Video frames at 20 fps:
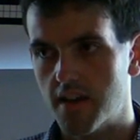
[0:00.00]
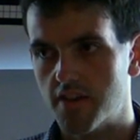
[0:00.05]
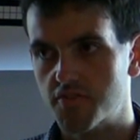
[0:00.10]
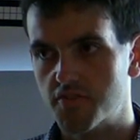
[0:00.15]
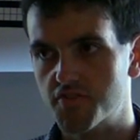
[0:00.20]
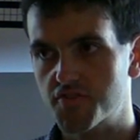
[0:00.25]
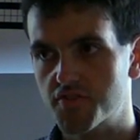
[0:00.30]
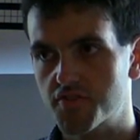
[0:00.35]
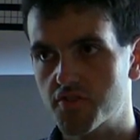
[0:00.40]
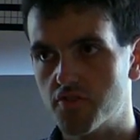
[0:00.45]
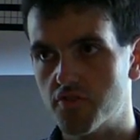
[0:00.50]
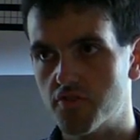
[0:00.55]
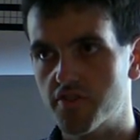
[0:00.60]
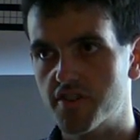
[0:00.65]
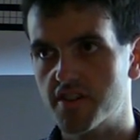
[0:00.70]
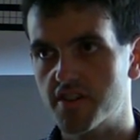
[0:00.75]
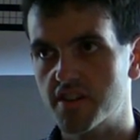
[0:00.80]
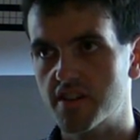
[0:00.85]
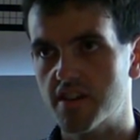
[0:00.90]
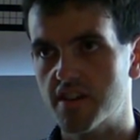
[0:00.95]

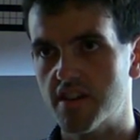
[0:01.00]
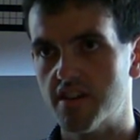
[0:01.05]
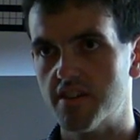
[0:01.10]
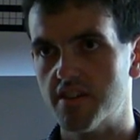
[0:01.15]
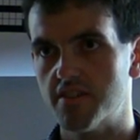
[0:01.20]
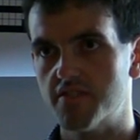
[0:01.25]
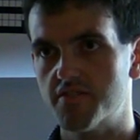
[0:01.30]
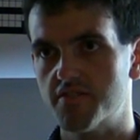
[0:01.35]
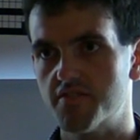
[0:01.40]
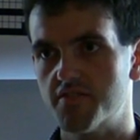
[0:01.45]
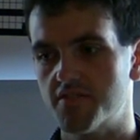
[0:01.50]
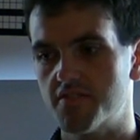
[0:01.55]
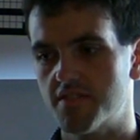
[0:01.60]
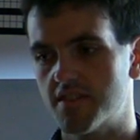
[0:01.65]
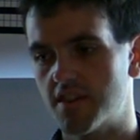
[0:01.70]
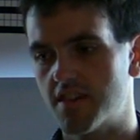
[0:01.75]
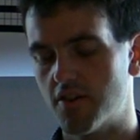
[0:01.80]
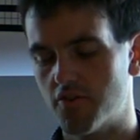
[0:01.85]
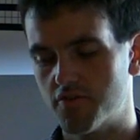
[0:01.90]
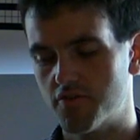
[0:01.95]
scoring is
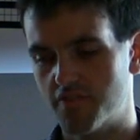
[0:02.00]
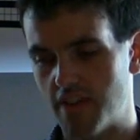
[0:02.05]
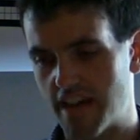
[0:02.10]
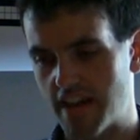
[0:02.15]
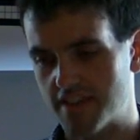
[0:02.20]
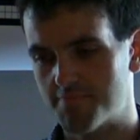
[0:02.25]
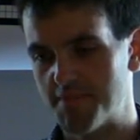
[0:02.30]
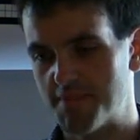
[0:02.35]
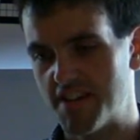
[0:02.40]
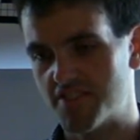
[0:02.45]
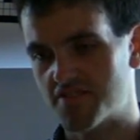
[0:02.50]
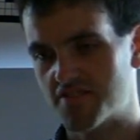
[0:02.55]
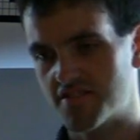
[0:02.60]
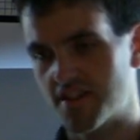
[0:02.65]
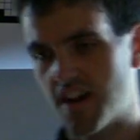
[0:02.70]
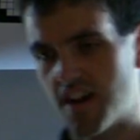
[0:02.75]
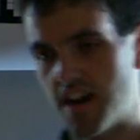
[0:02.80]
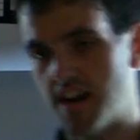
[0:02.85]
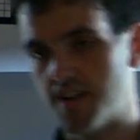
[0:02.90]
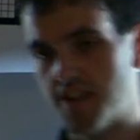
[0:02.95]
goes exponentially
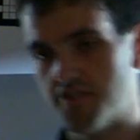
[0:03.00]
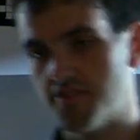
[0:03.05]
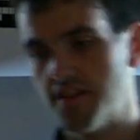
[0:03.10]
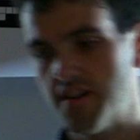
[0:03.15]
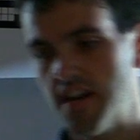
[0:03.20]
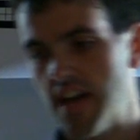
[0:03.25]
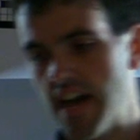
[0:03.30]
higher,